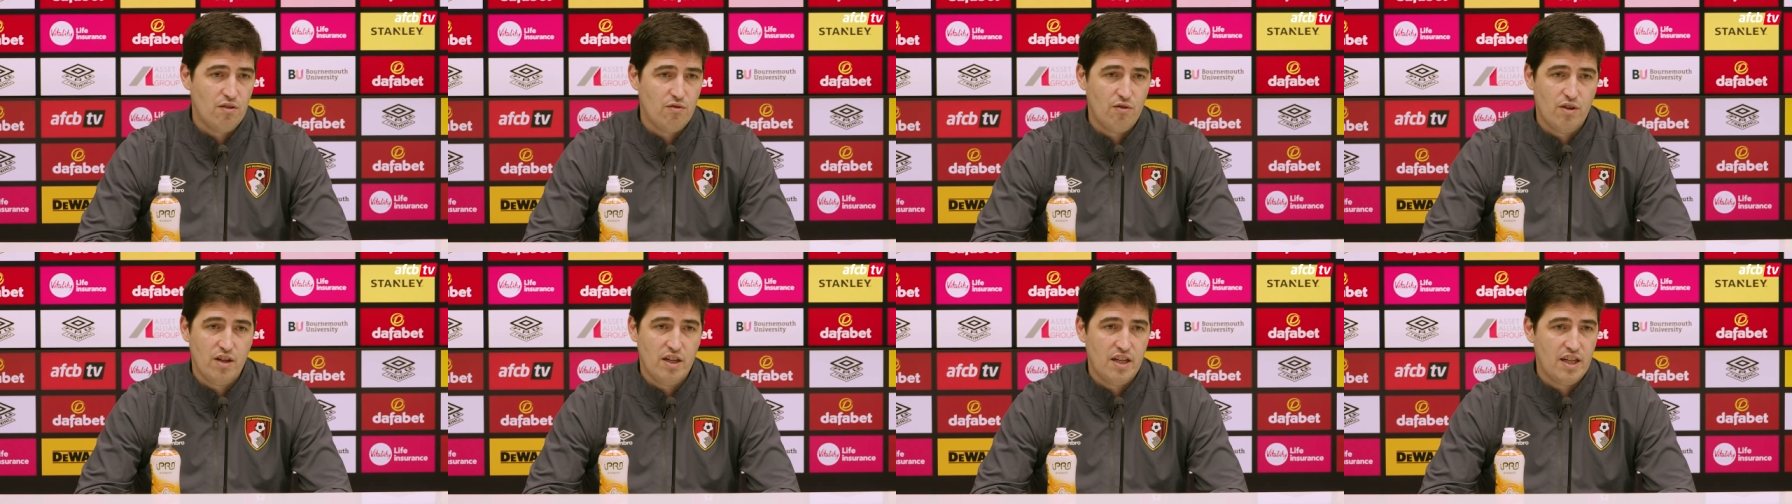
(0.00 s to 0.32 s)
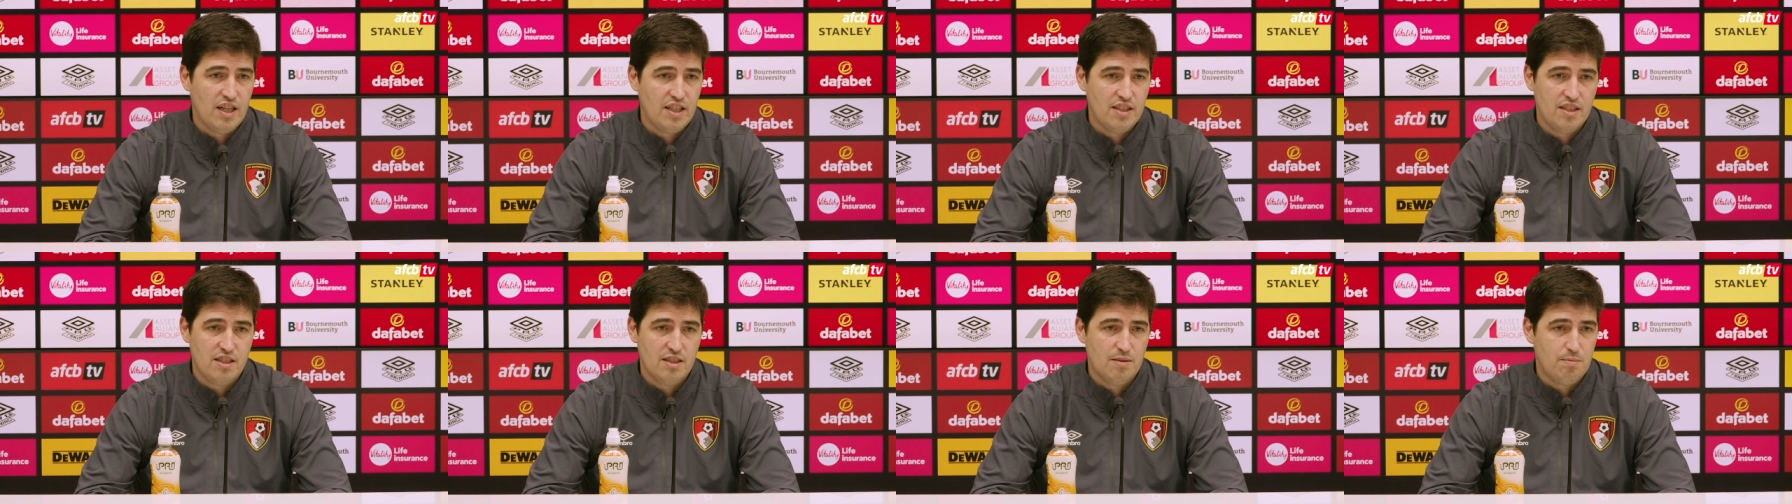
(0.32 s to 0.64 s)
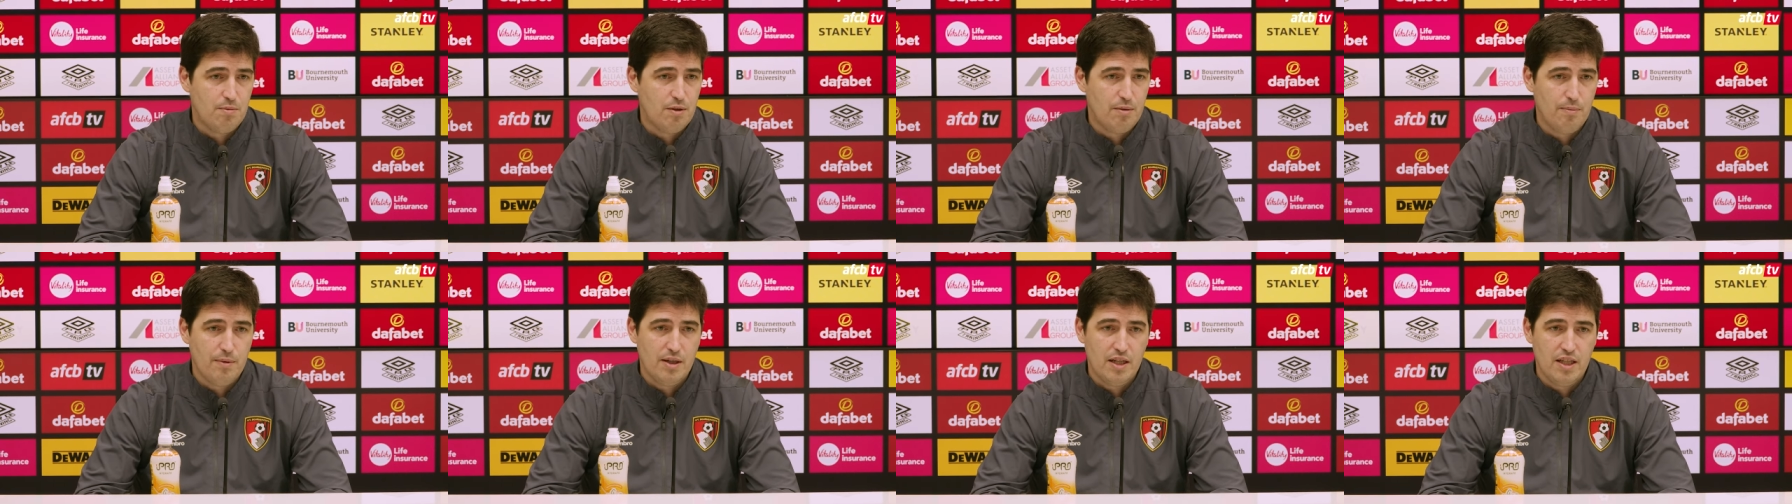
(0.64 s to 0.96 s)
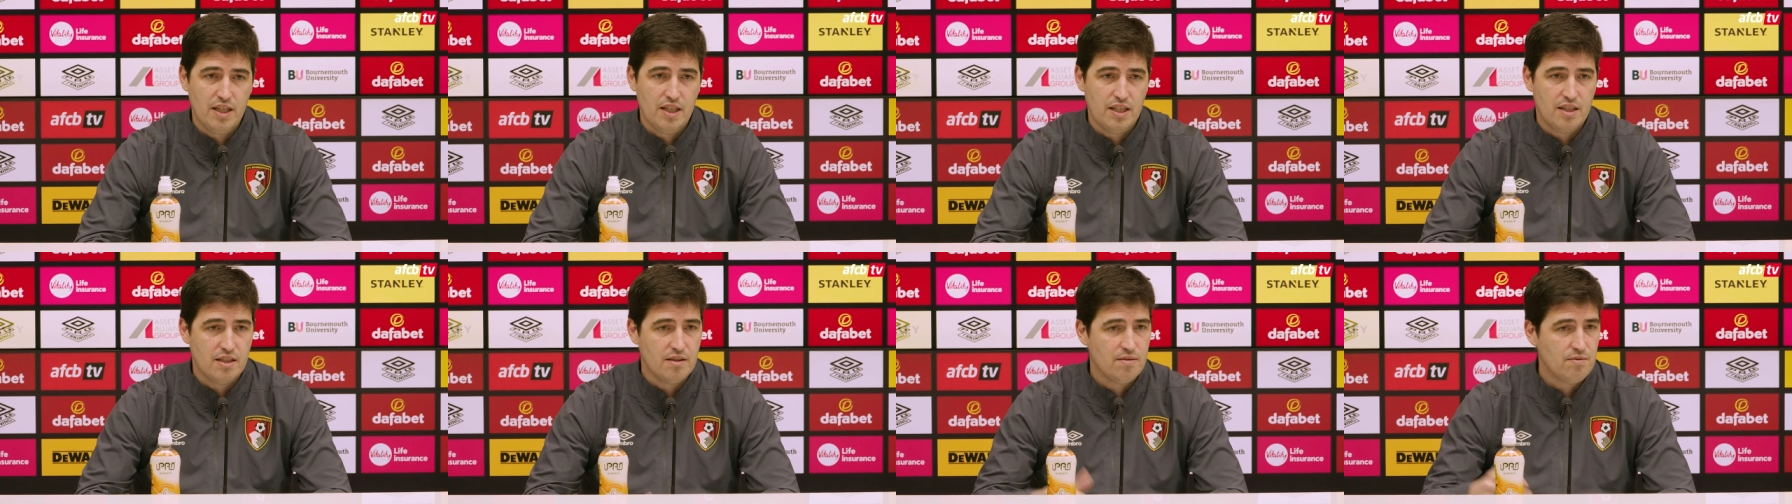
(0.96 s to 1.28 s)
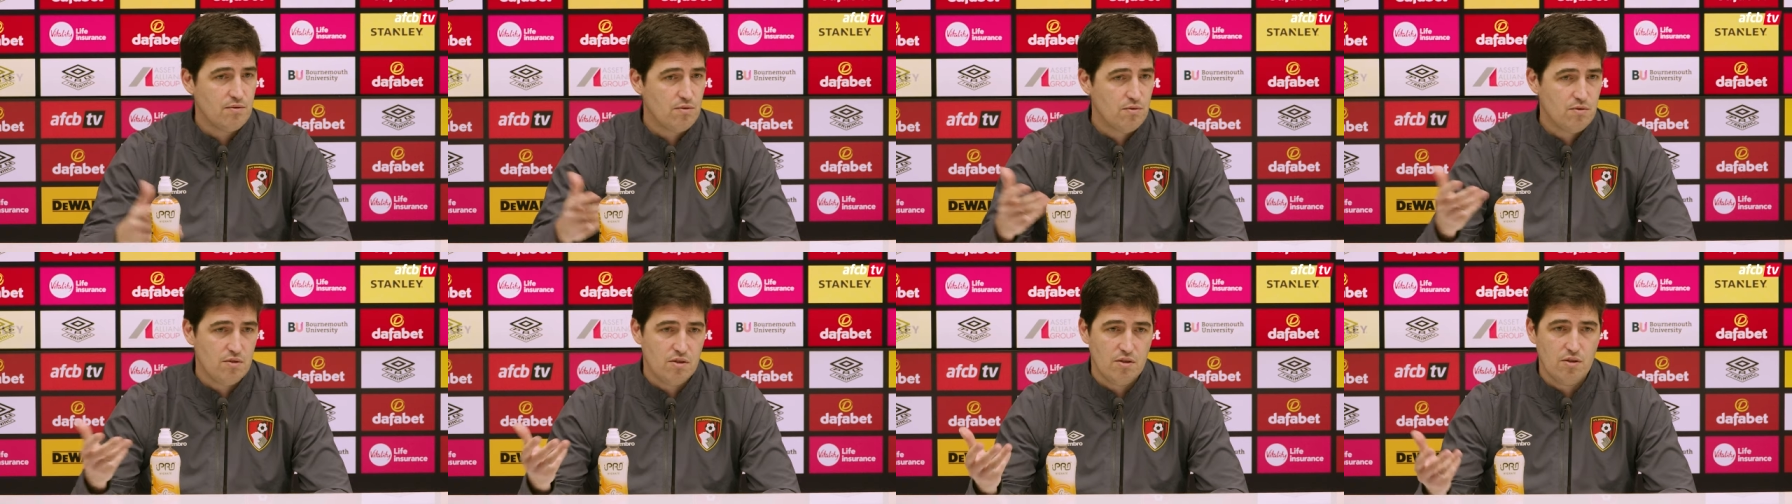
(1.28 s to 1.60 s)
really nice in the Premier League
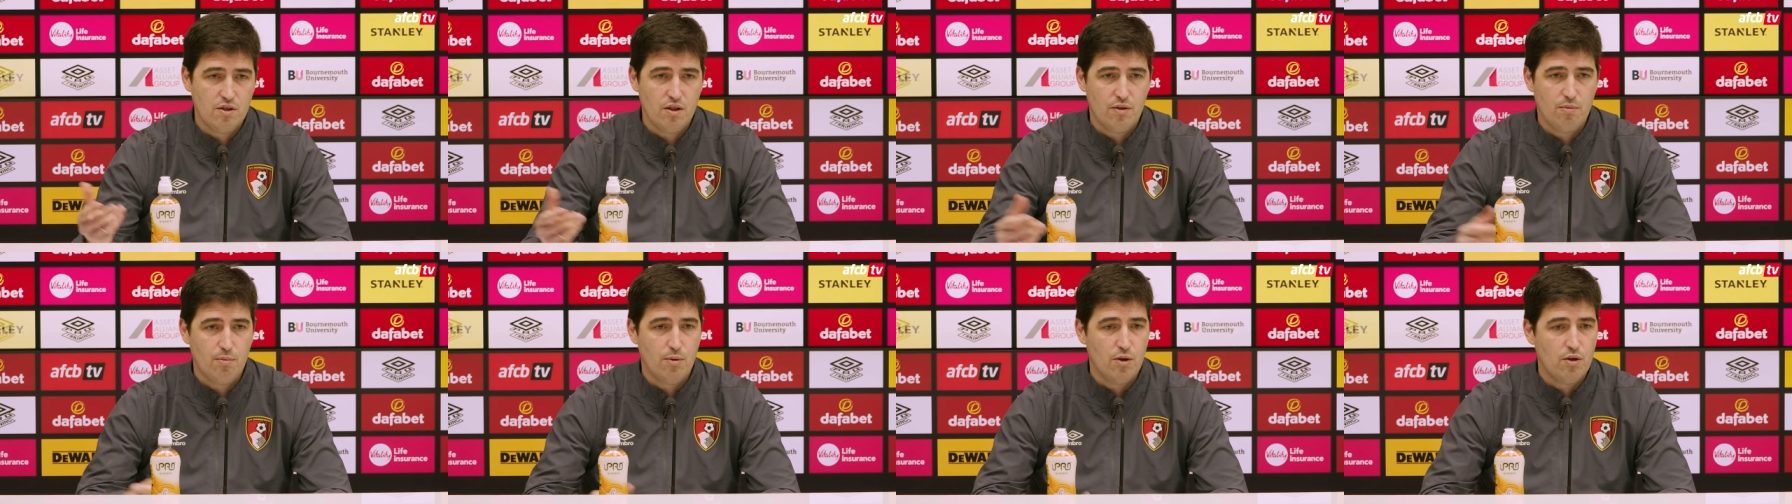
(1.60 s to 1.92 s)
with